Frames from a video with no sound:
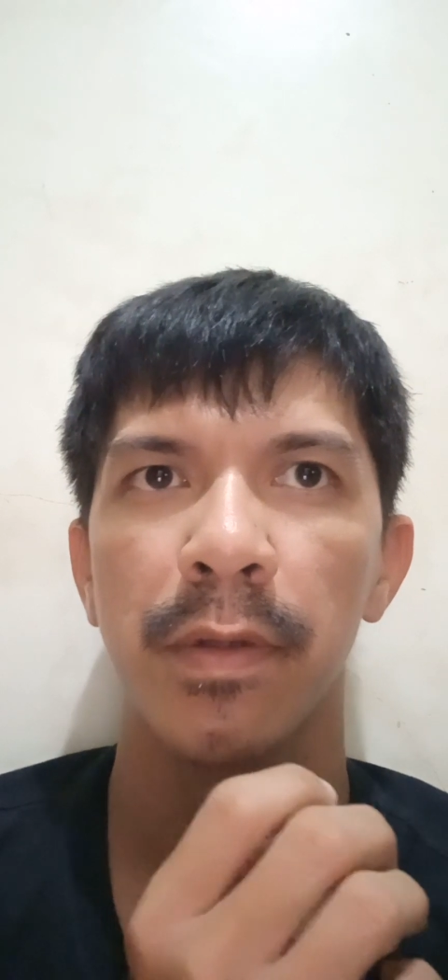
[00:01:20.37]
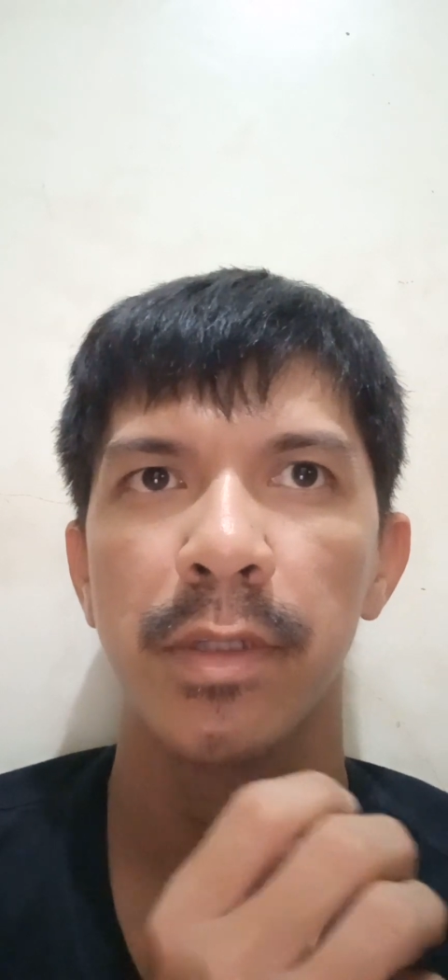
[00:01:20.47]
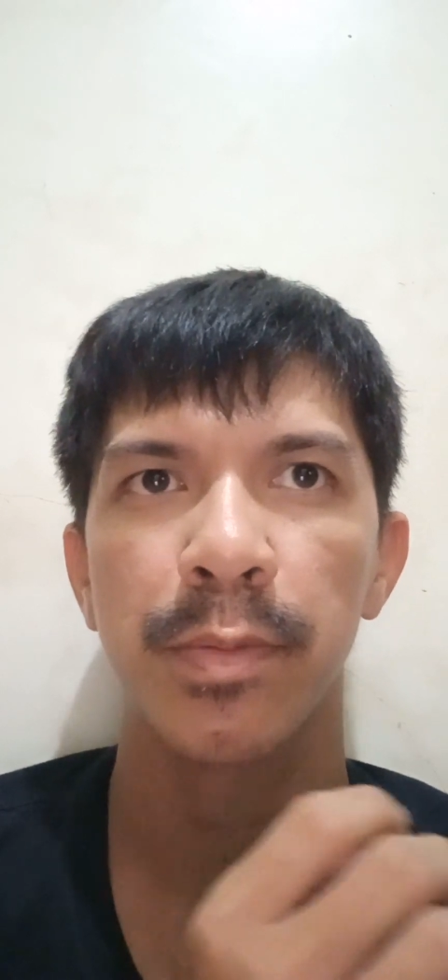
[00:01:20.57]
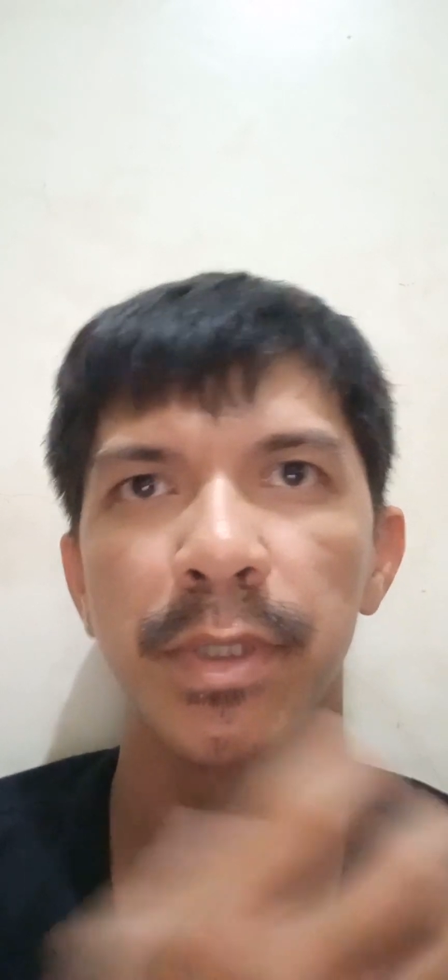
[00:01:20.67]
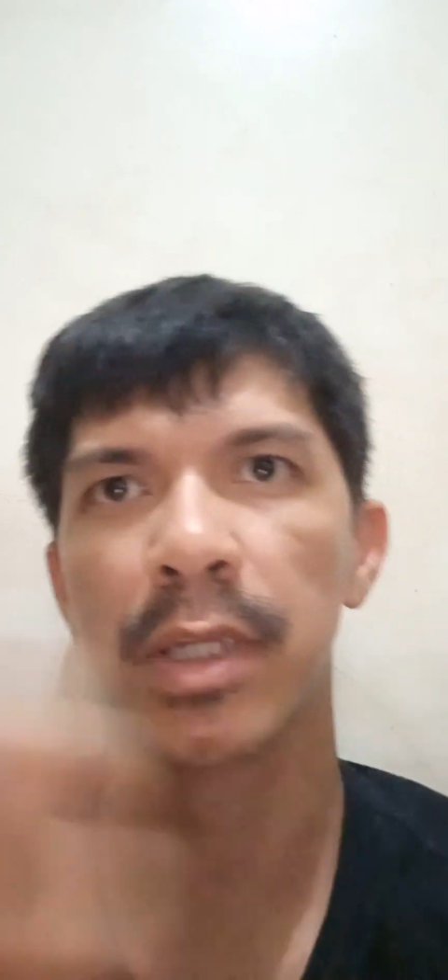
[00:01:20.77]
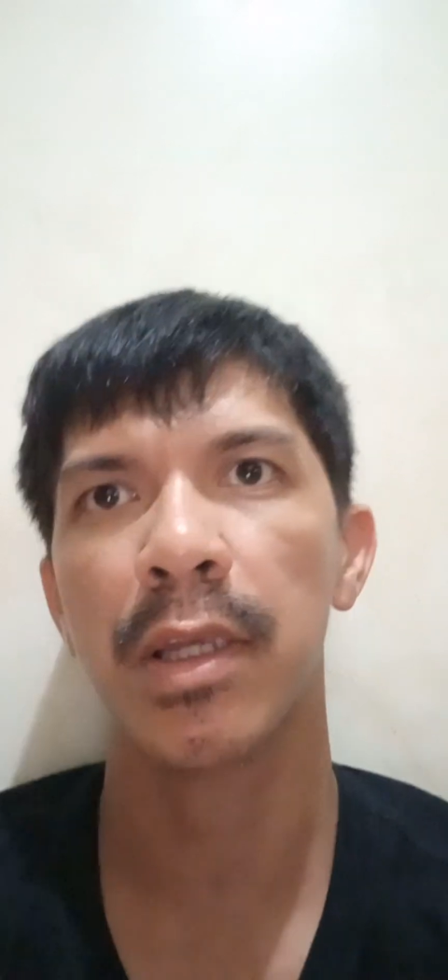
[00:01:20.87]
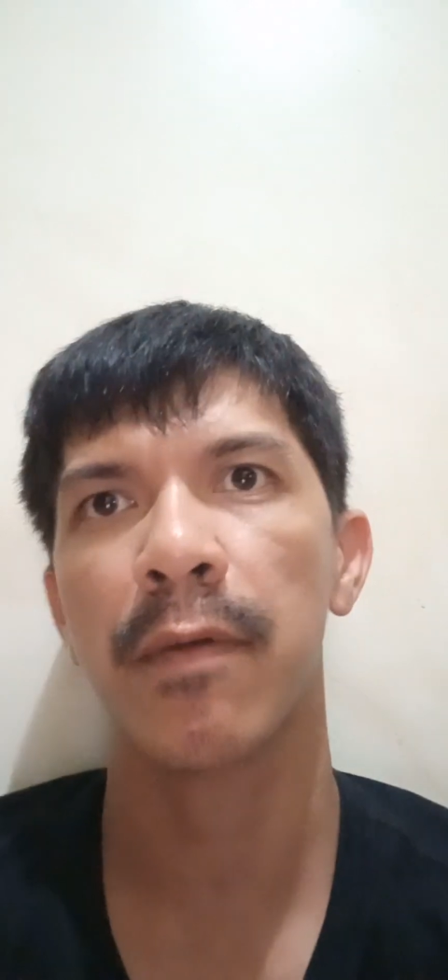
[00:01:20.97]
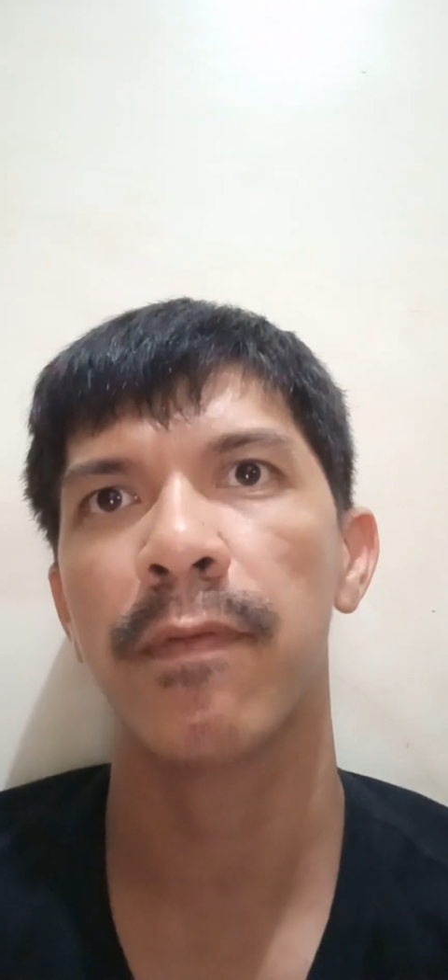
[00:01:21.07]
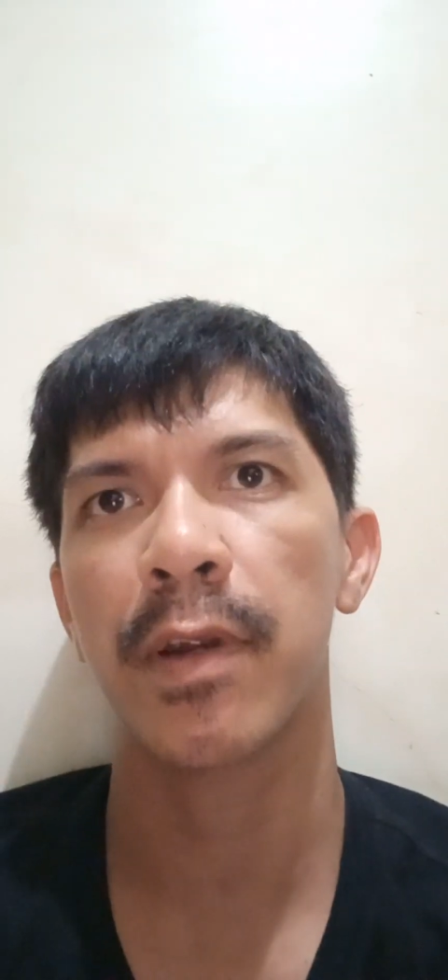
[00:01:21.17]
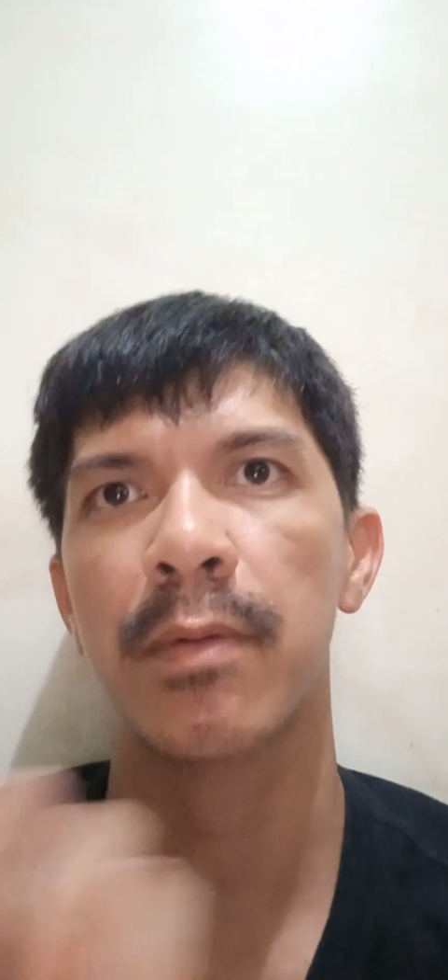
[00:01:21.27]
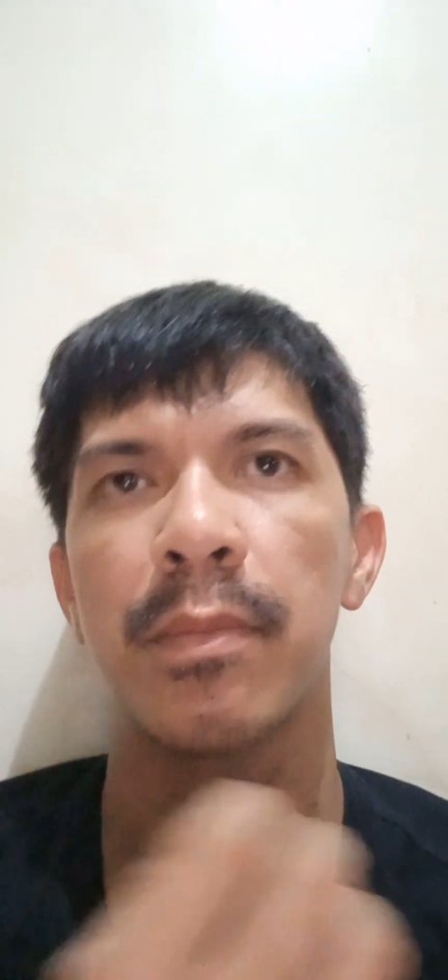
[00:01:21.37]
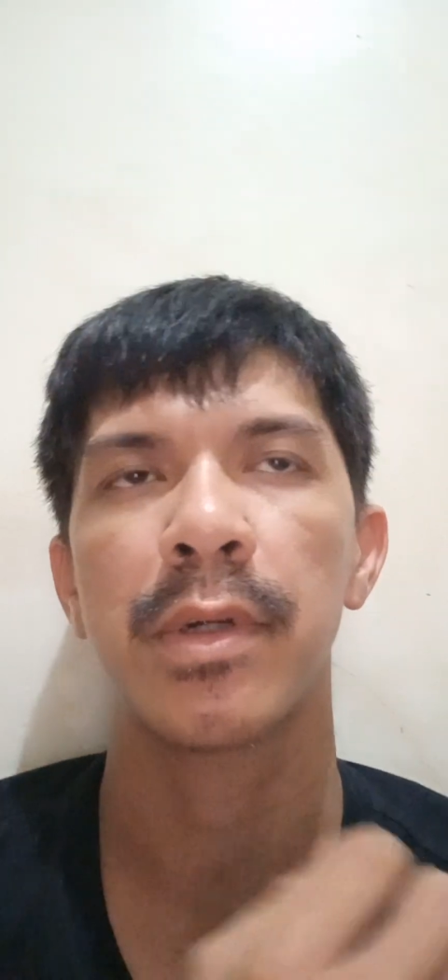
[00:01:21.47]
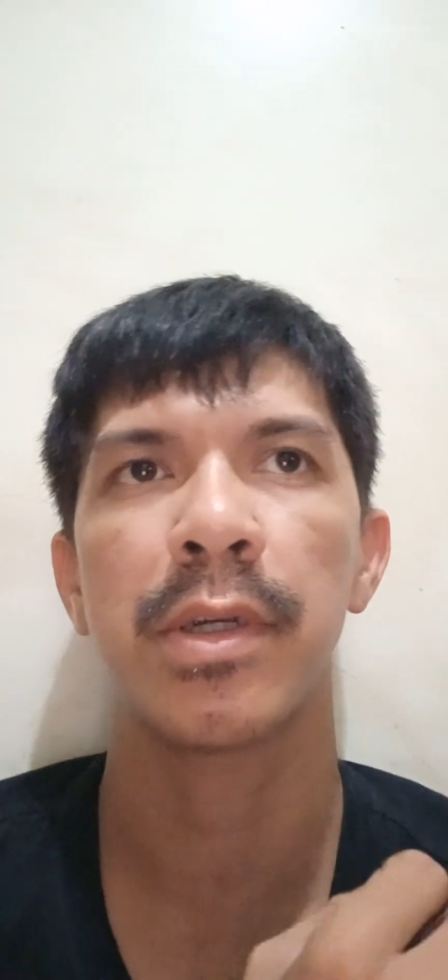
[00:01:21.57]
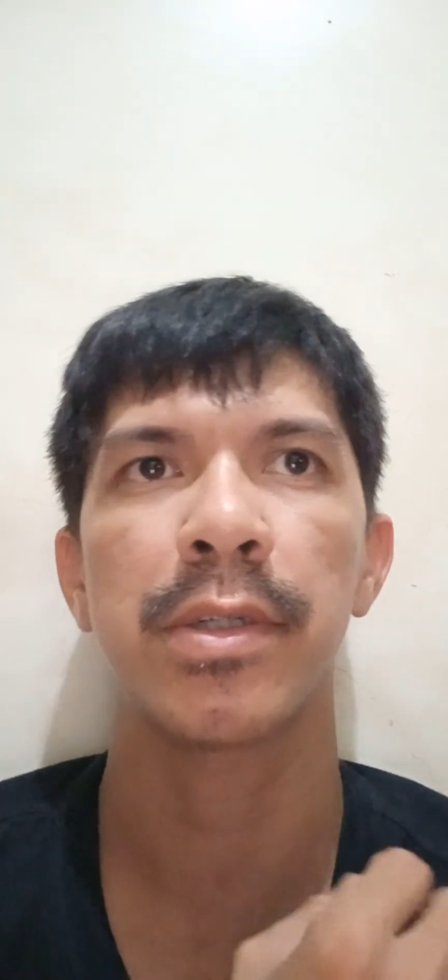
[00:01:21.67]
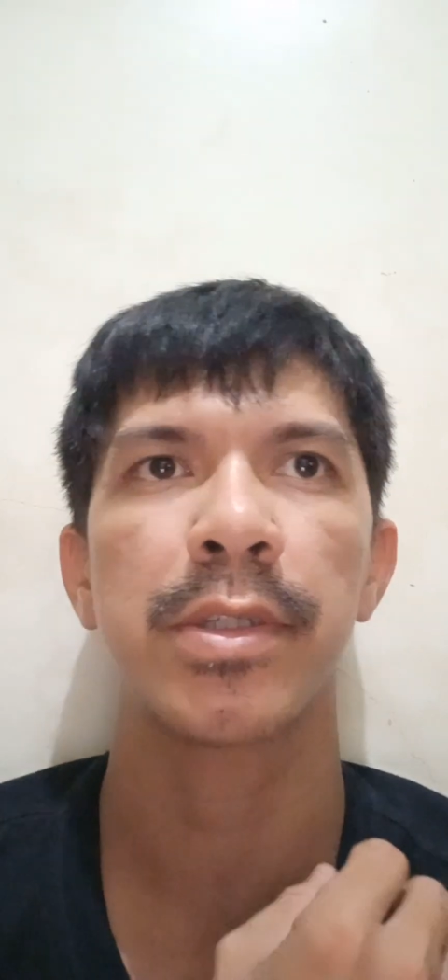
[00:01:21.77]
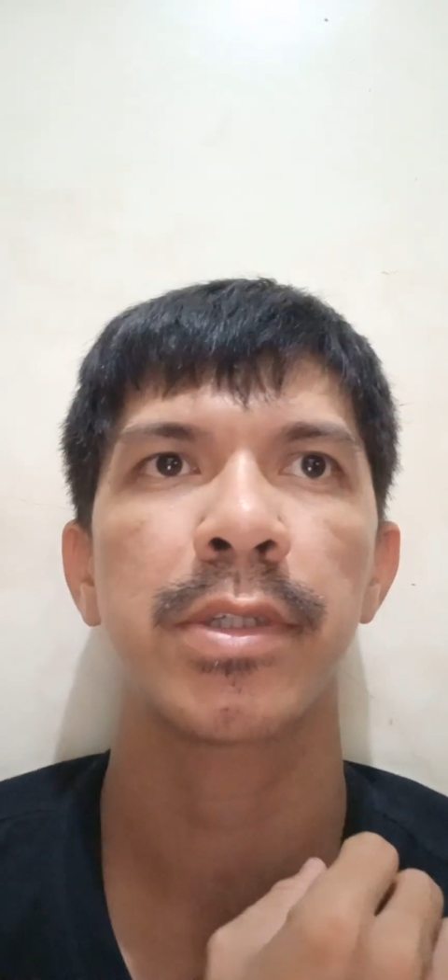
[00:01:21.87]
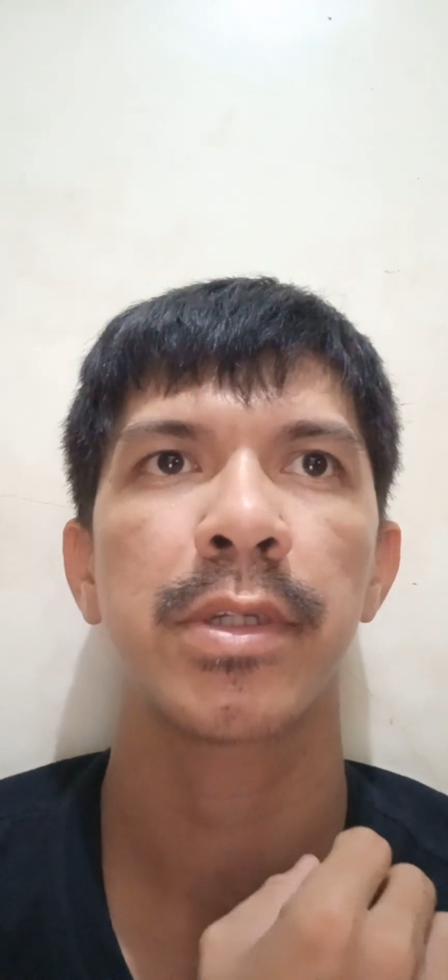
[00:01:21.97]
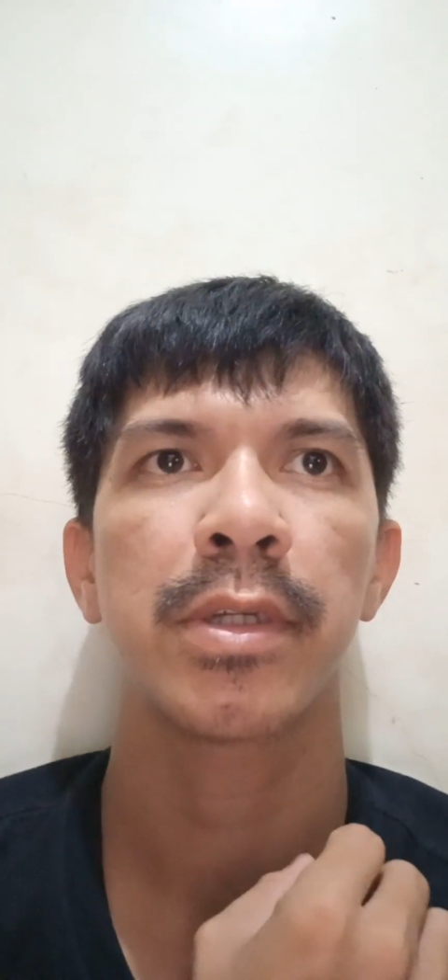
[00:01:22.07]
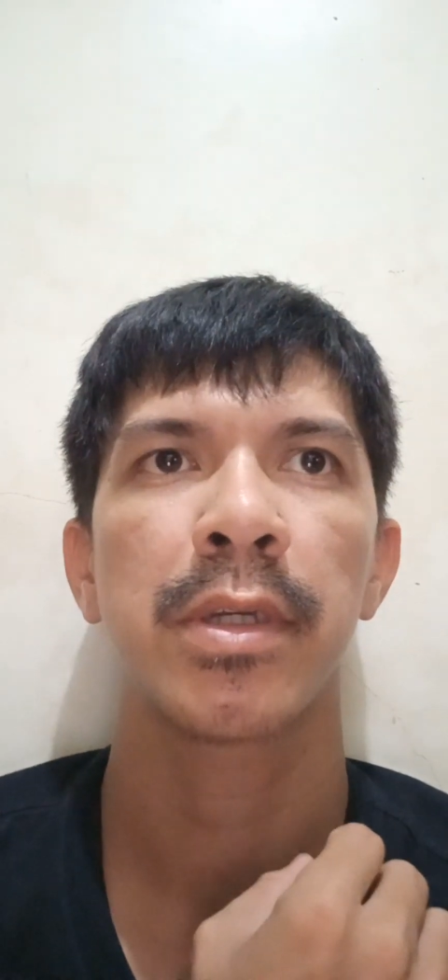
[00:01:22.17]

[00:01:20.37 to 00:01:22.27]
especially a farmers,